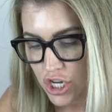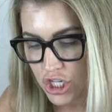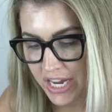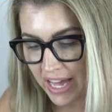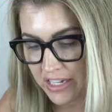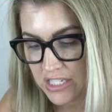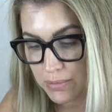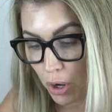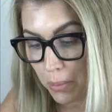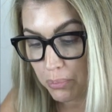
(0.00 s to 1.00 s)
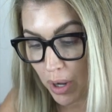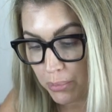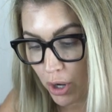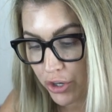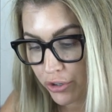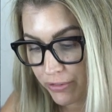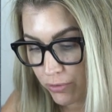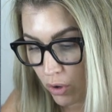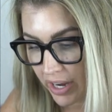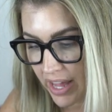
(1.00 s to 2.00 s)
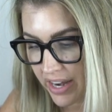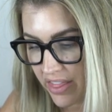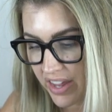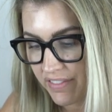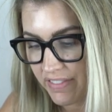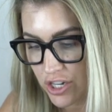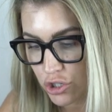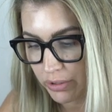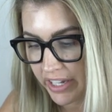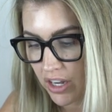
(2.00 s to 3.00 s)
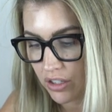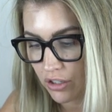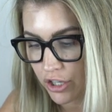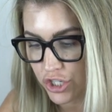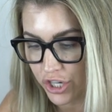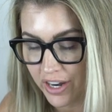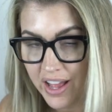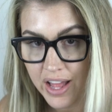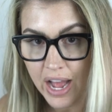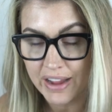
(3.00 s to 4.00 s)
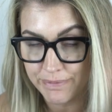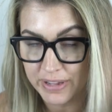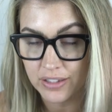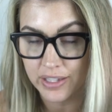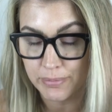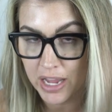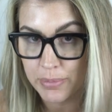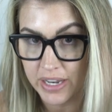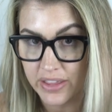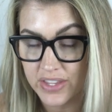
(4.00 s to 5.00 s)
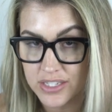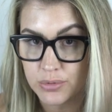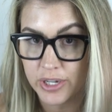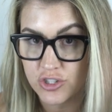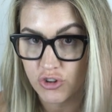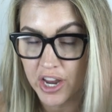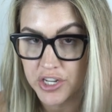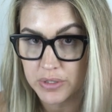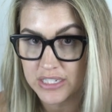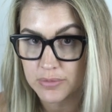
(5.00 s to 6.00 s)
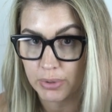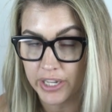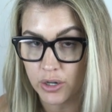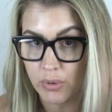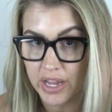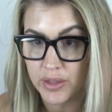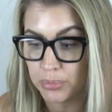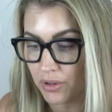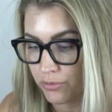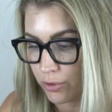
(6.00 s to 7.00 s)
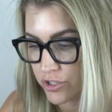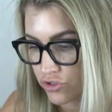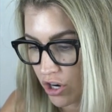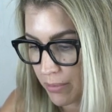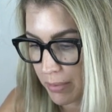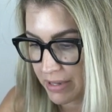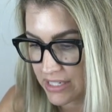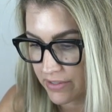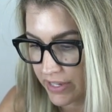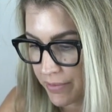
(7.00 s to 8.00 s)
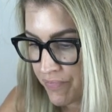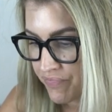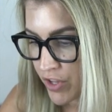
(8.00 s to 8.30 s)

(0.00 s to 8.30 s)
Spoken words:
She had a small bump on her forehead that eventually got larger. I feel, in my opinion, this is where he's trying to explain away the blunt force trauma piece of it.